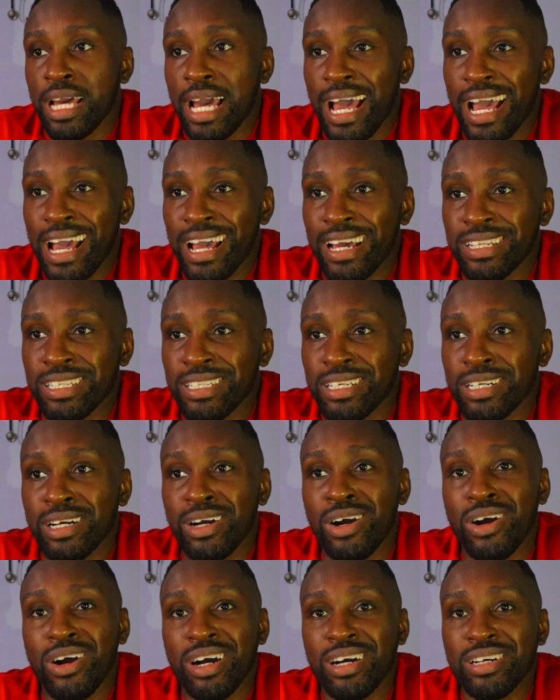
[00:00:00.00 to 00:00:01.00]
And the
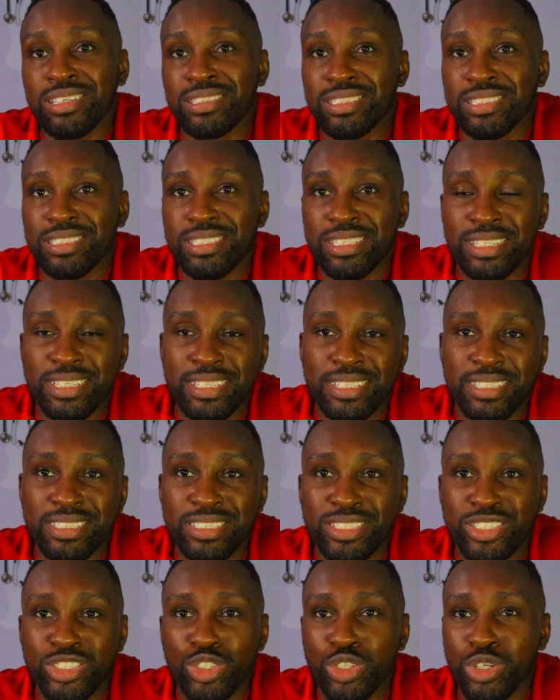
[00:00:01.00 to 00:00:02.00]
cons
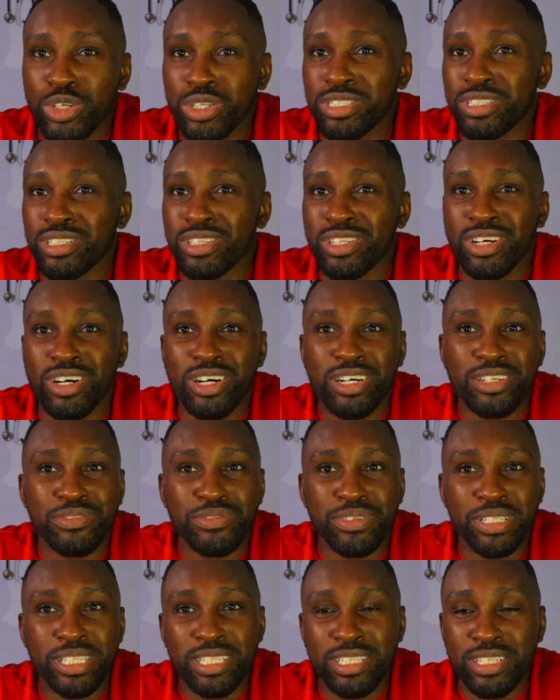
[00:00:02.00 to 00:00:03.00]
is you're not
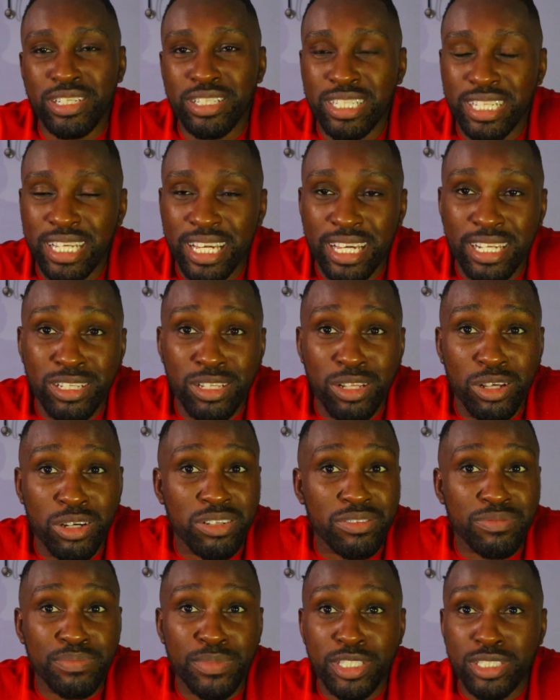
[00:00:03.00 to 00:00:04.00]
really going to get a lot
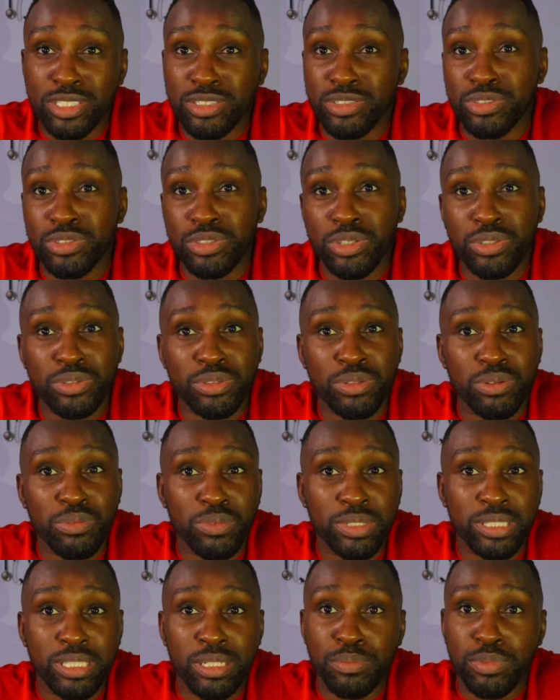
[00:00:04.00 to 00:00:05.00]
of muscle growth
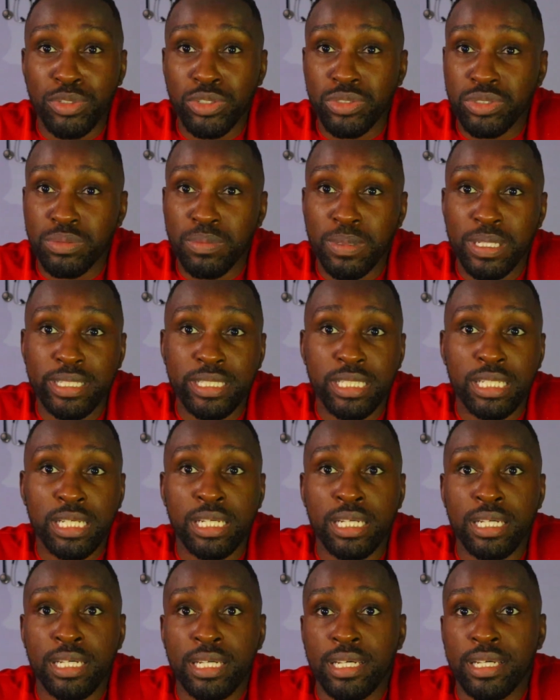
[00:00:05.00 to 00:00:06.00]
with the bro split.
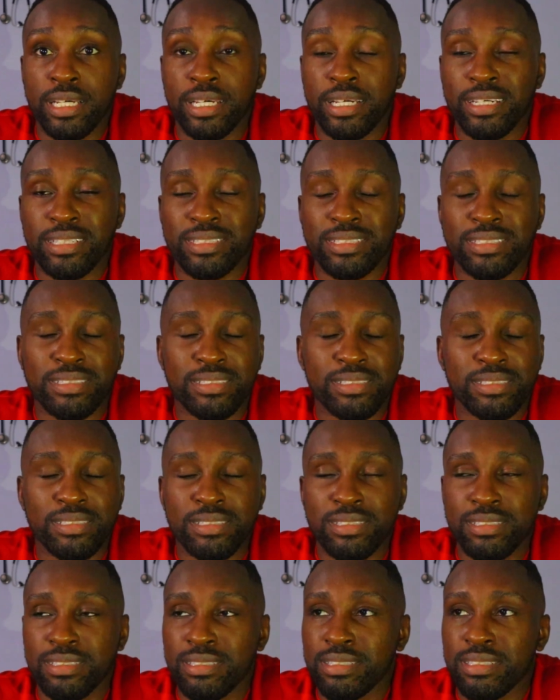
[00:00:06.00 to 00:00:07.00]

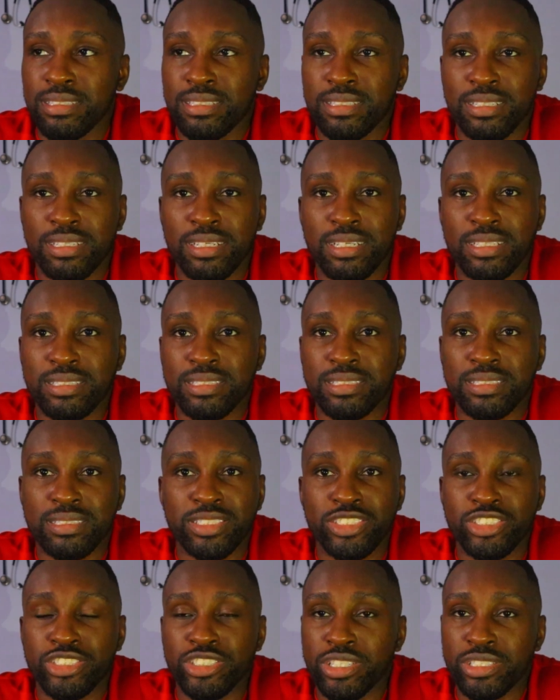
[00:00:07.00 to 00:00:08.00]
It's
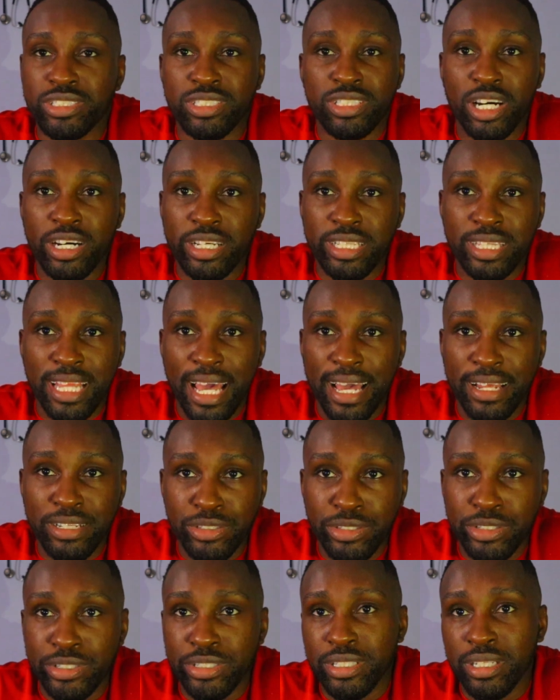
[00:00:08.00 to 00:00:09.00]
just not
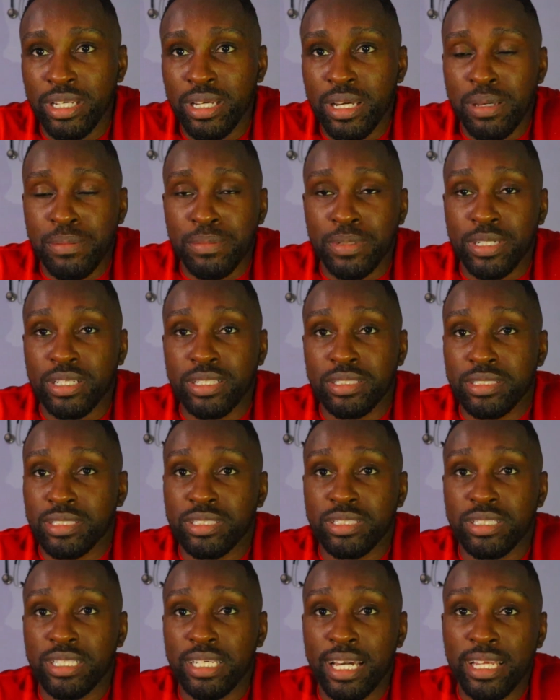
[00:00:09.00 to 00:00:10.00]
that good, because
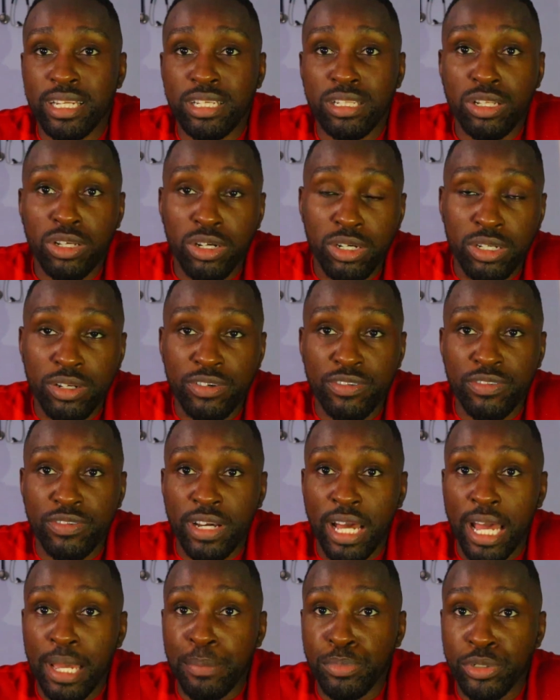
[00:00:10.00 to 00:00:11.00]
to get a lot of
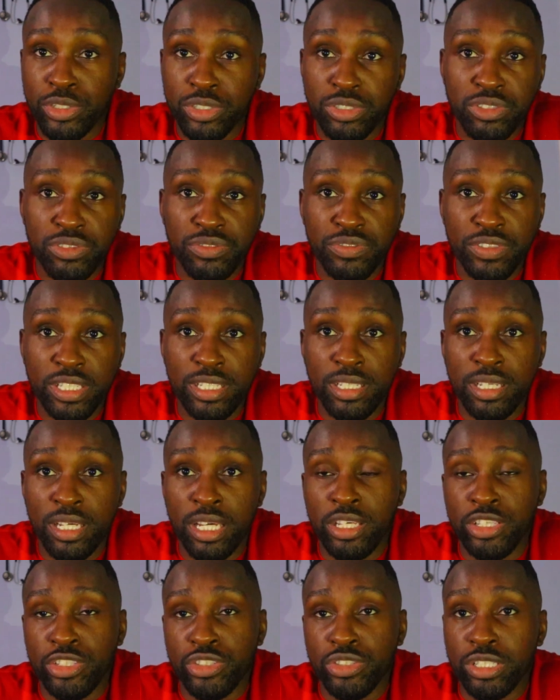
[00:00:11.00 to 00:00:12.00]
hypertrophy
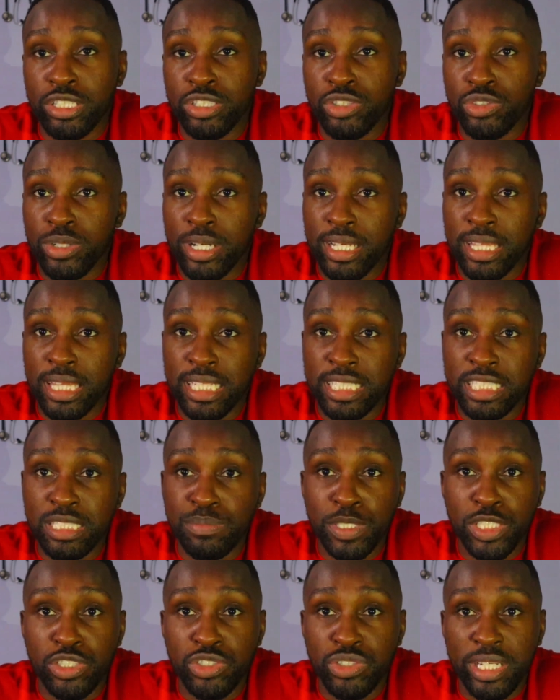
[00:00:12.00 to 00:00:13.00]
you need to at
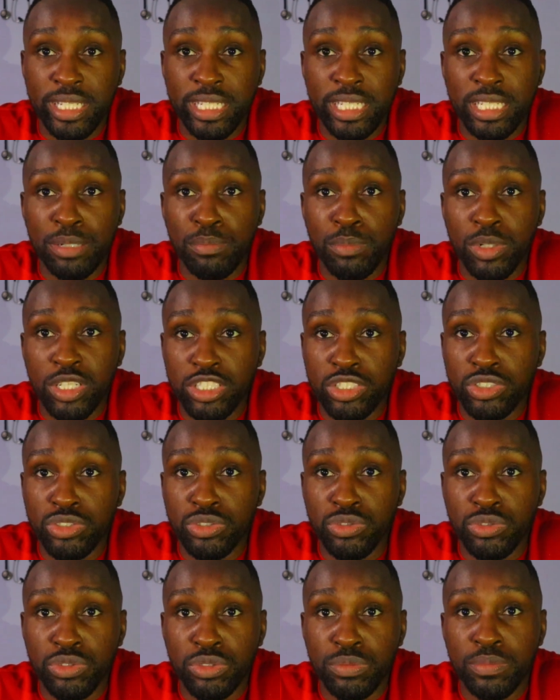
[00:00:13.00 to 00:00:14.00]
least be training a muscle
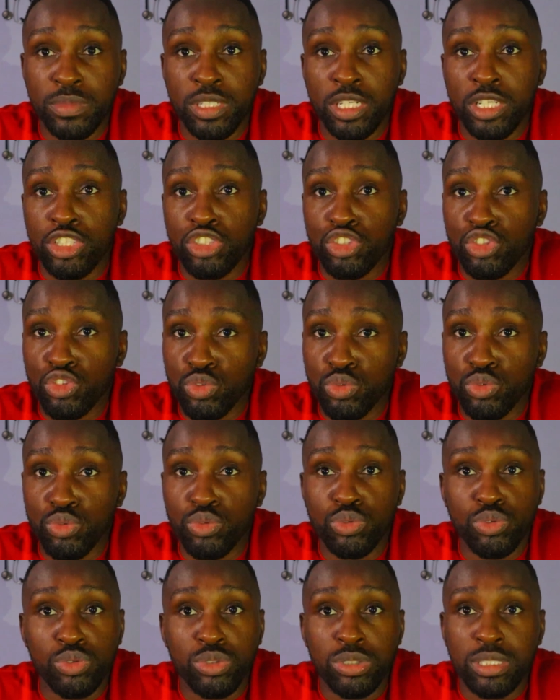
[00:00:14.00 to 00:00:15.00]
group
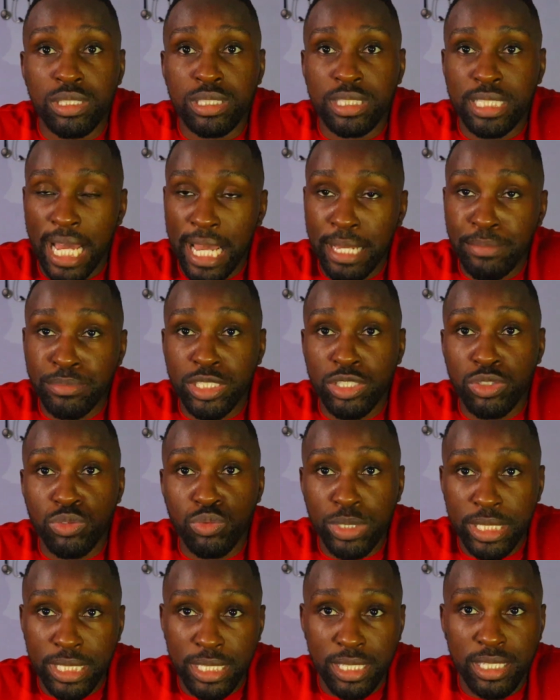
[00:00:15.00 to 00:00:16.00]
2 times a
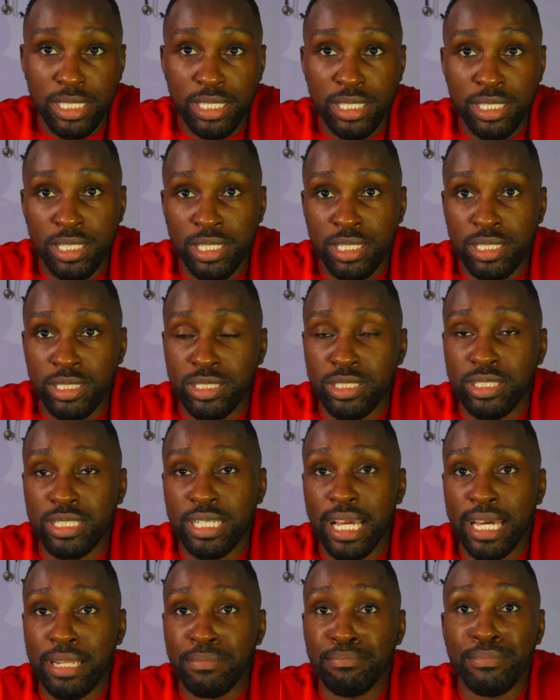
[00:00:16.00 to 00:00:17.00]
week to
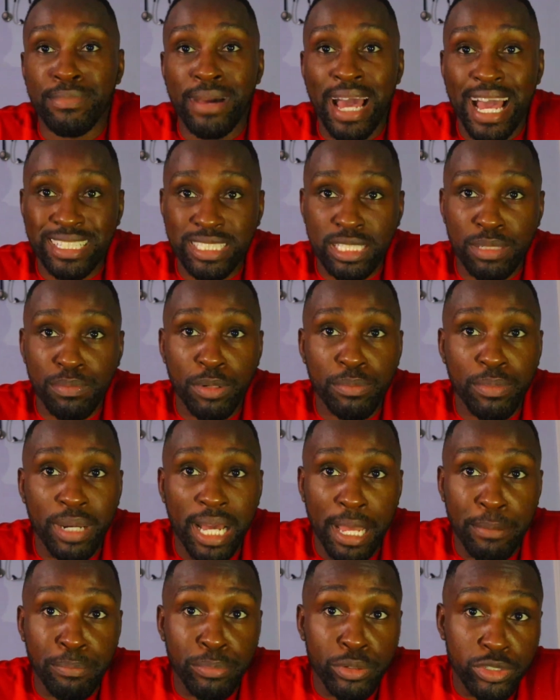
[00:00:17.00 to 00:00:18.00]
get maximum
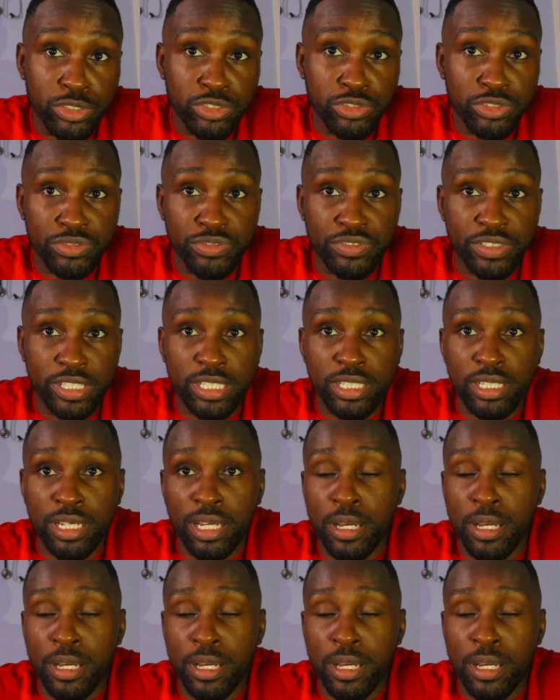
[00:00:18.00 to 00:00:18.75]
hypertrophy.